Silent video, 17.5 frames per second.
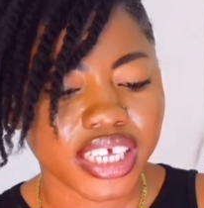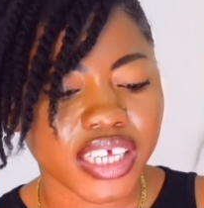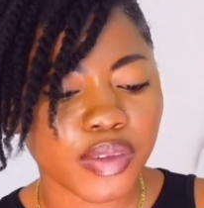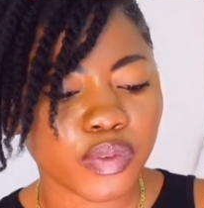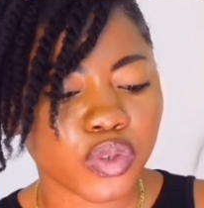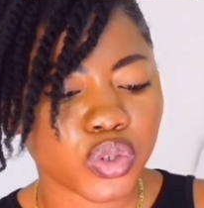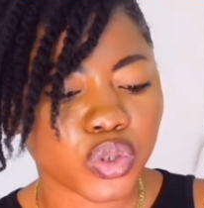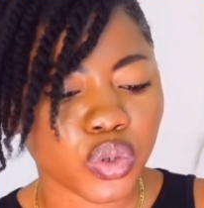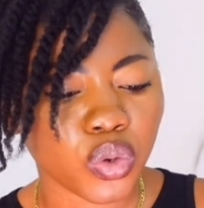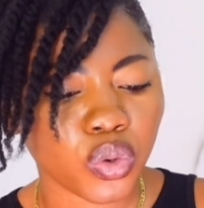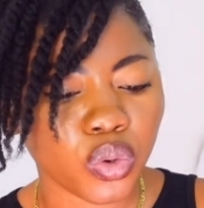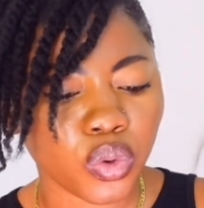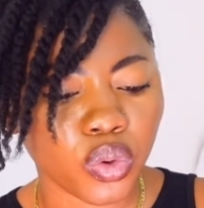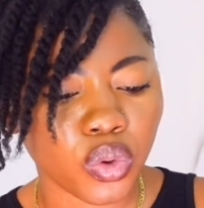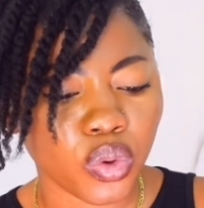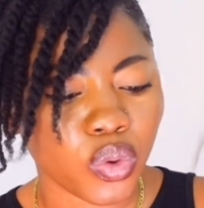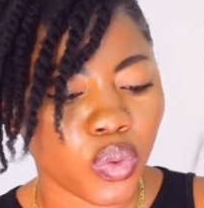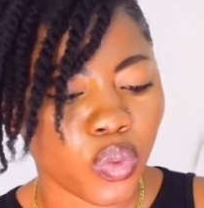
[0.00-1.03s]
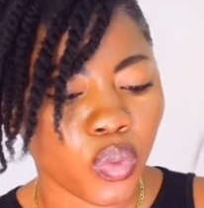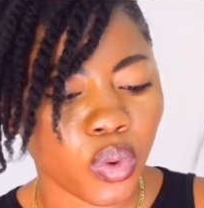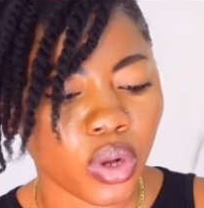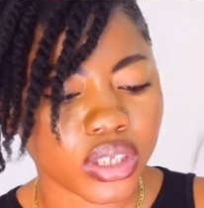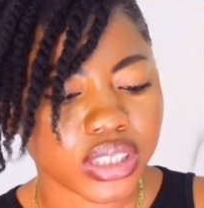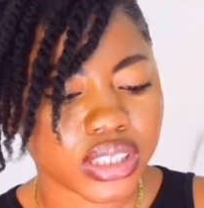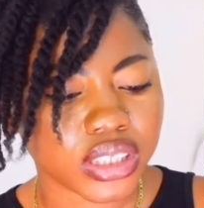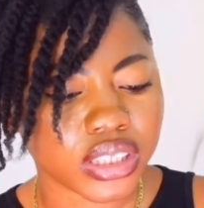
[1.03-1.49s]
If so,
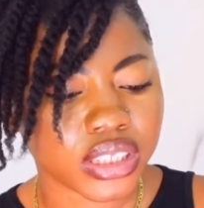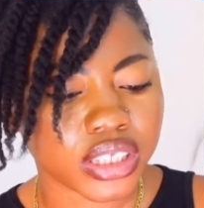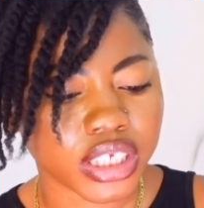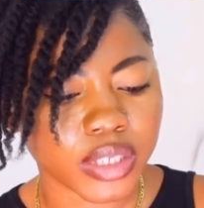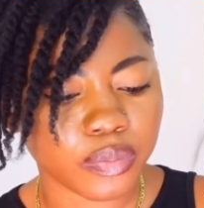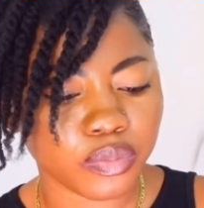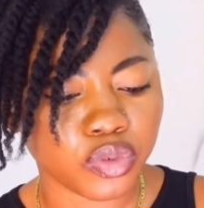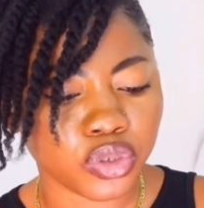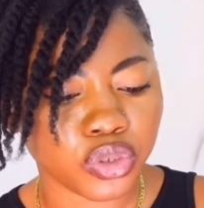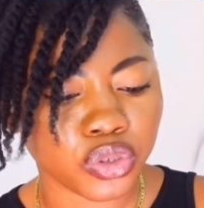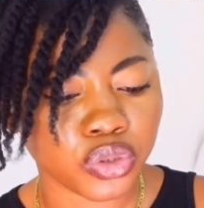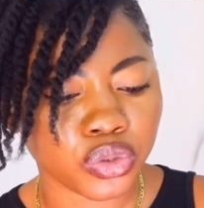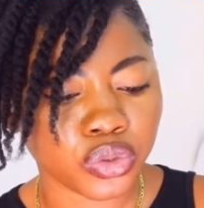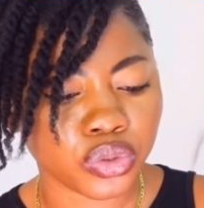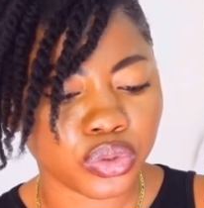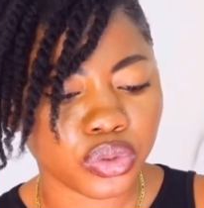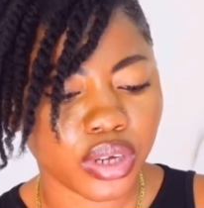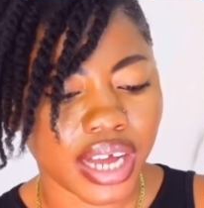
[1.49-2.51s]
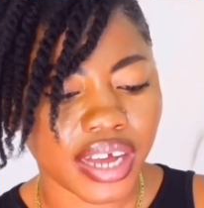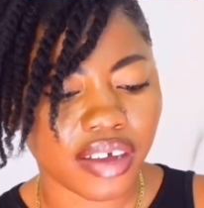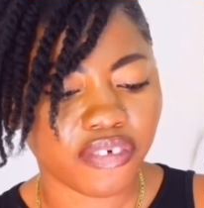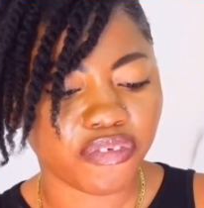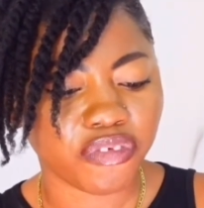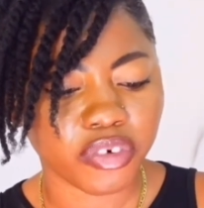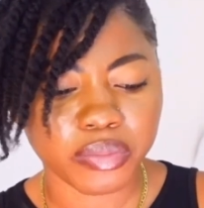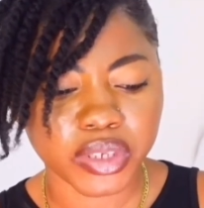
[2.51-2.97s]
what tip do you
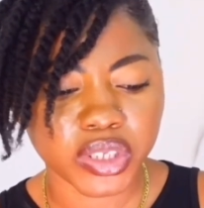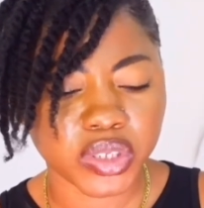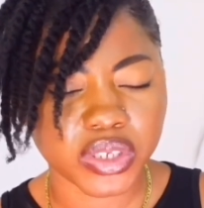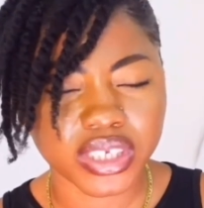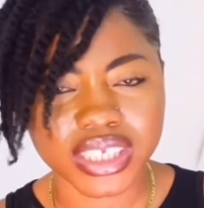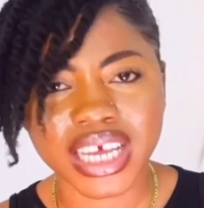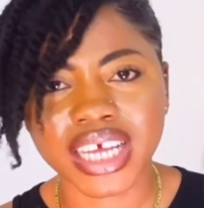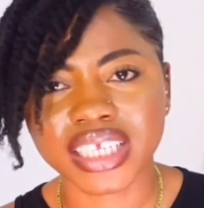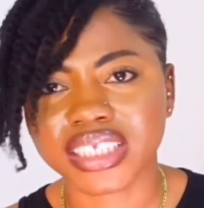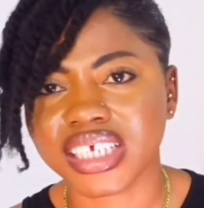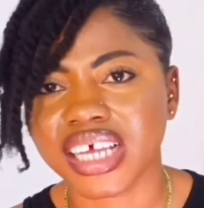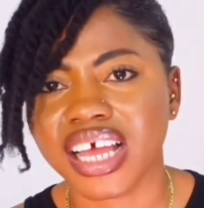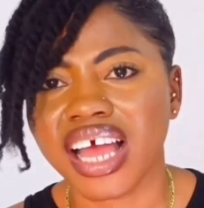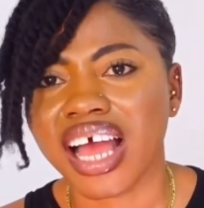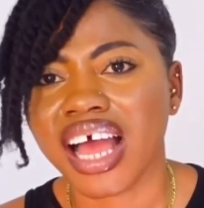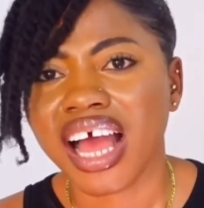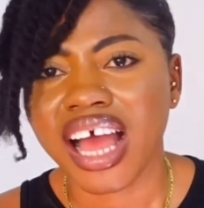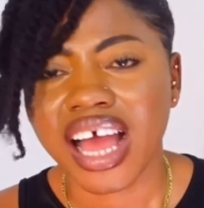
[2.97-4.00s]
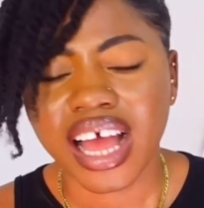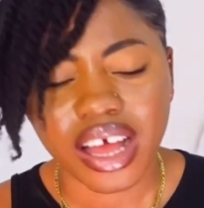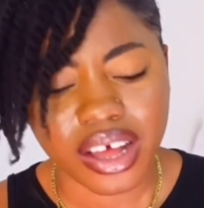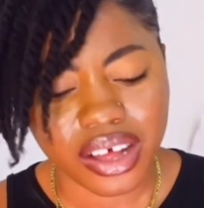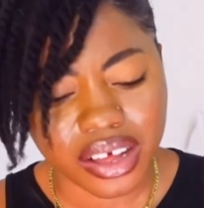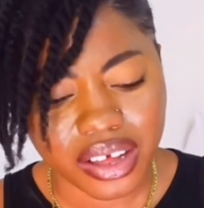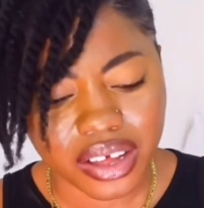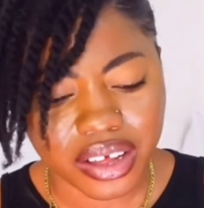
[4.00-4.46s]
have for me to start?
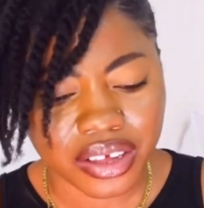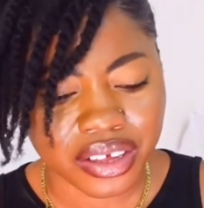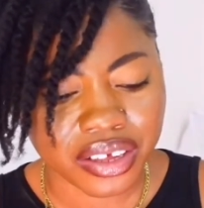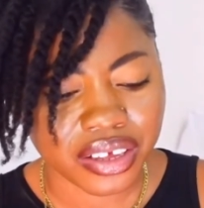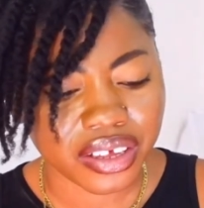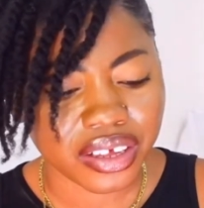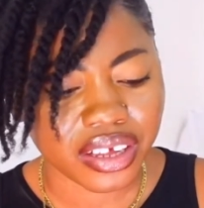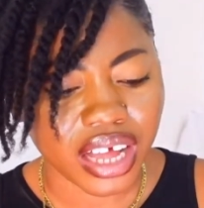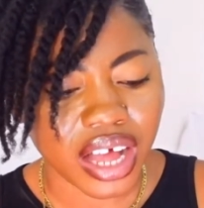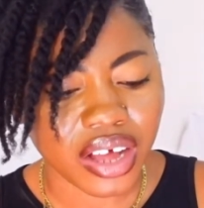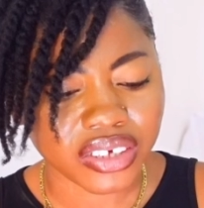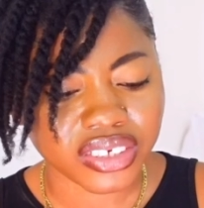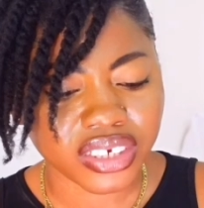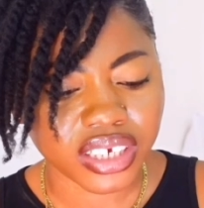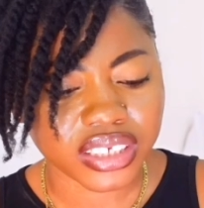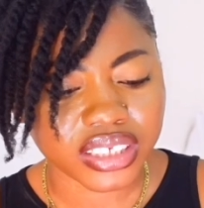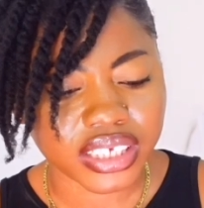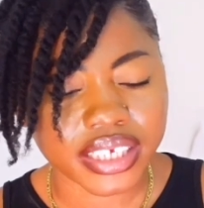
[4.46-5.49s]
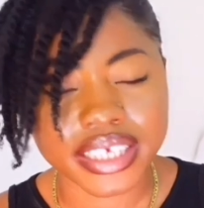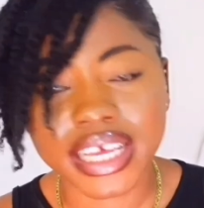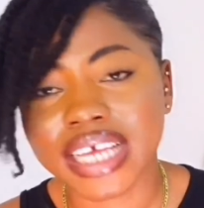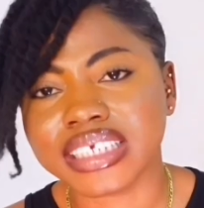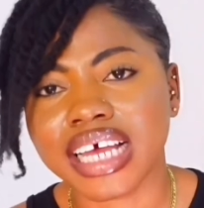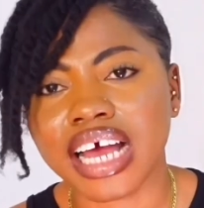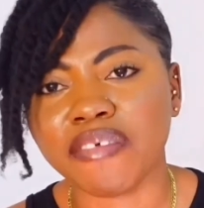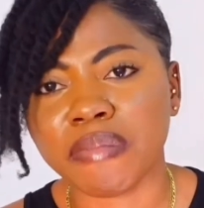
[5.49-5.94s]
I'll just say
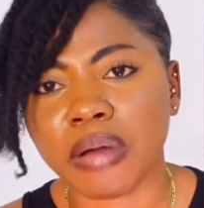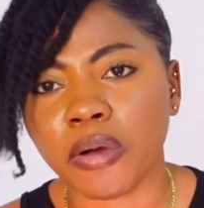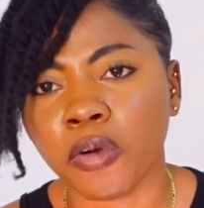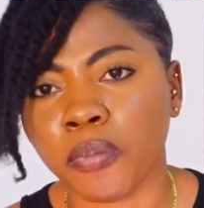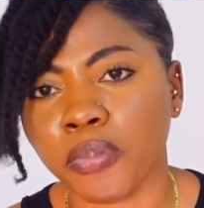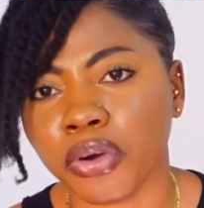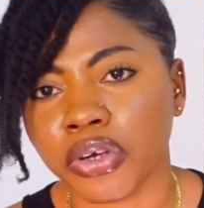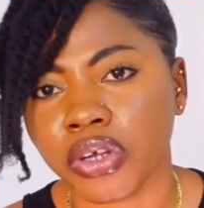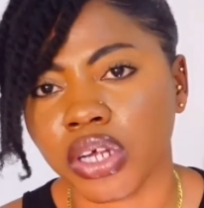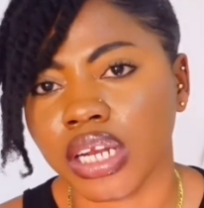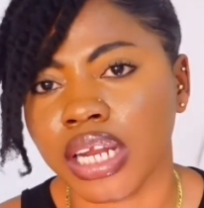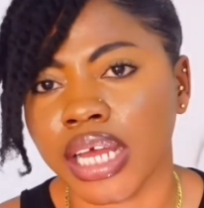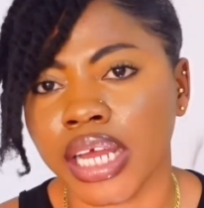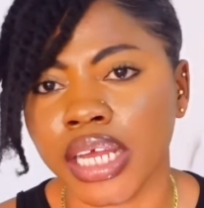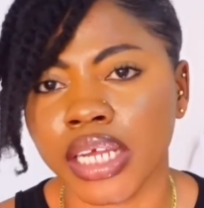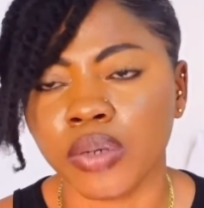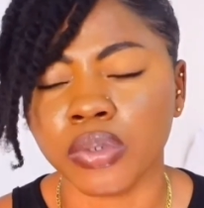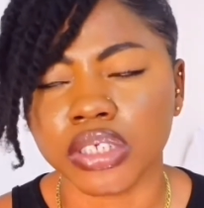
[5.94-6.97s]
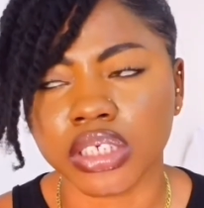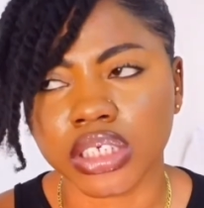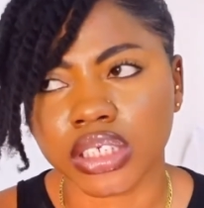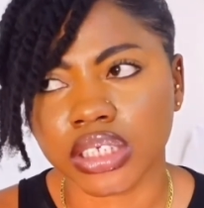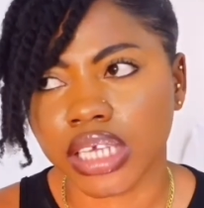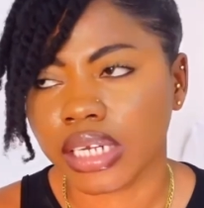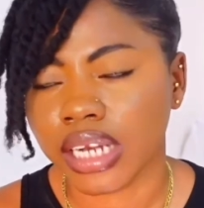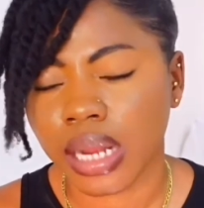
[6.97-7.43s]
yes, I have my own product line, which
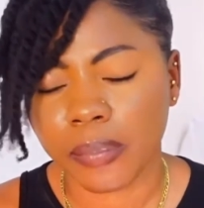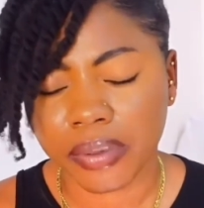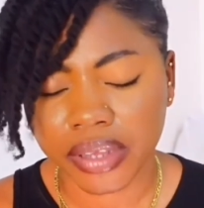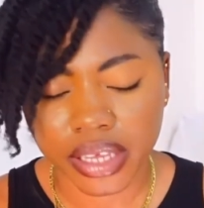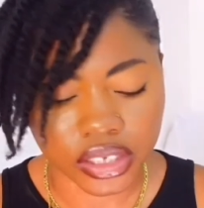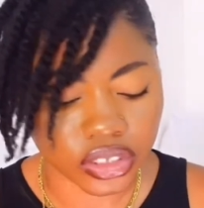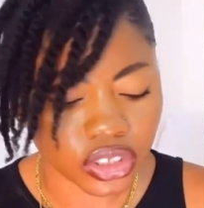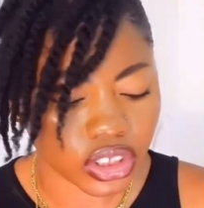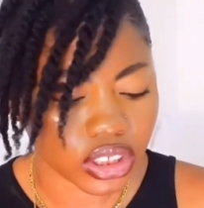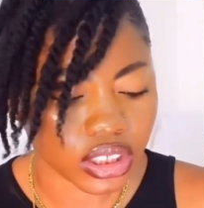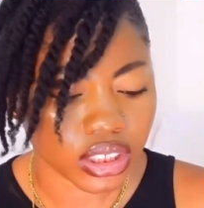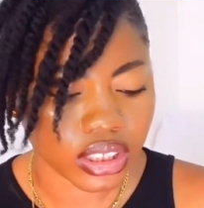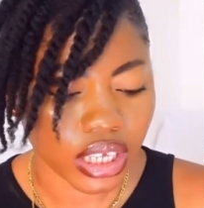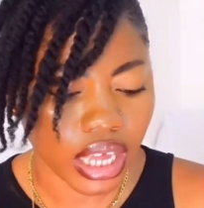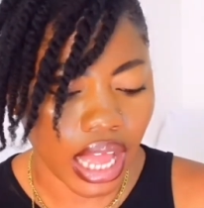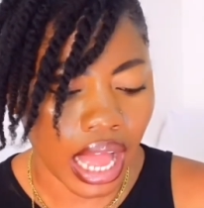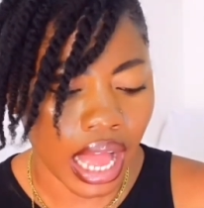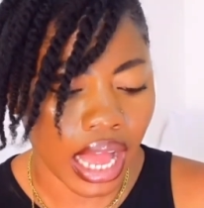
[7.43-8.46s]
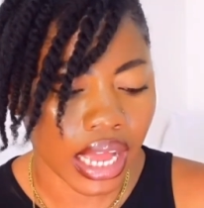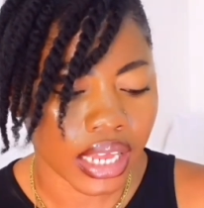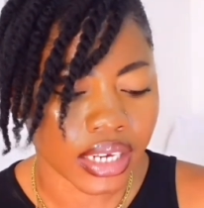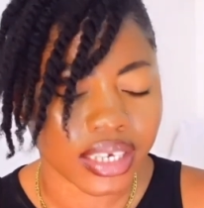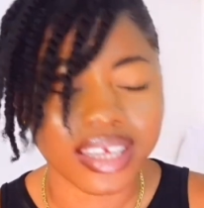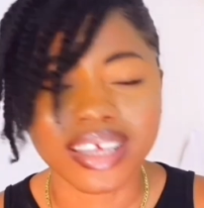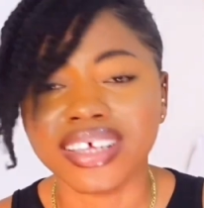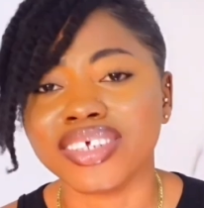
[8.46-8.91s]
is Natpi NG,
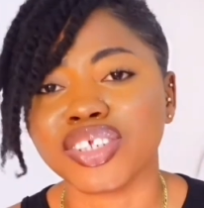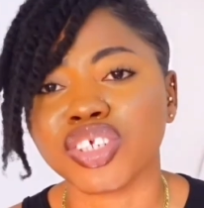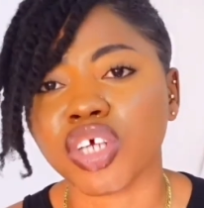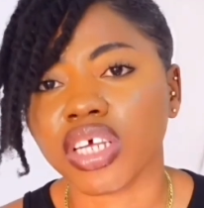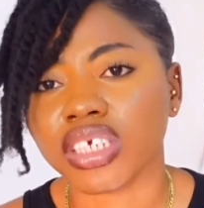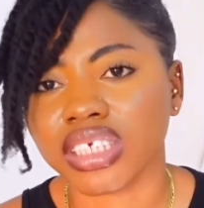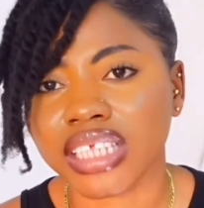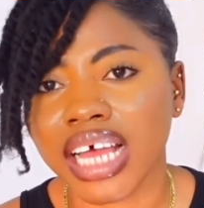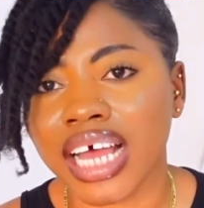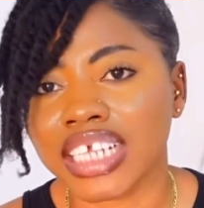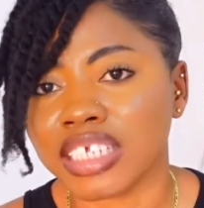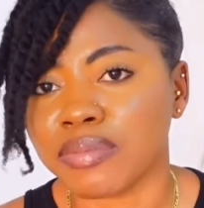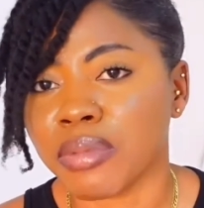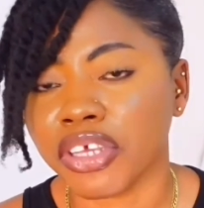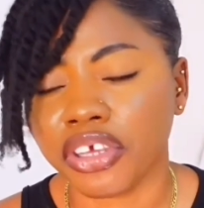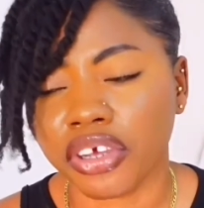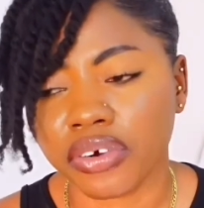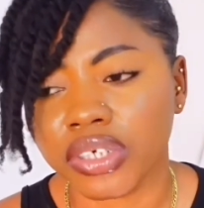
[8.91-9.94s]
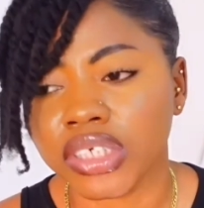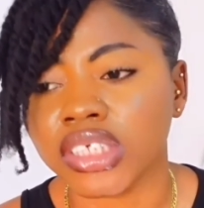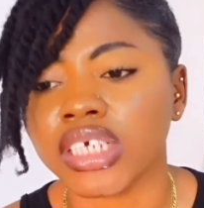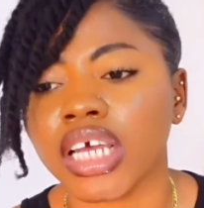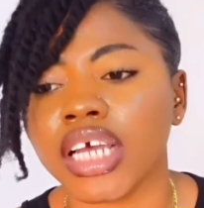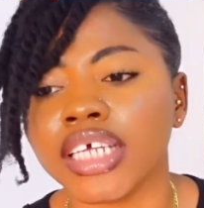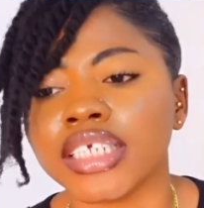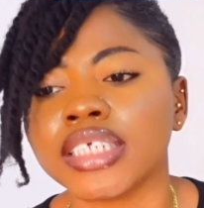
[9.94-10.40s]
and just start. Make your
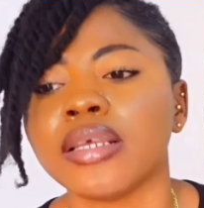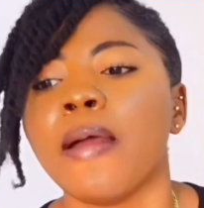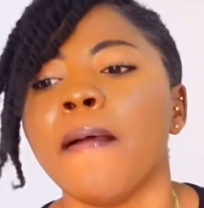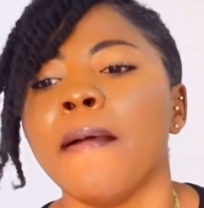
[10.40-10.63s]
research.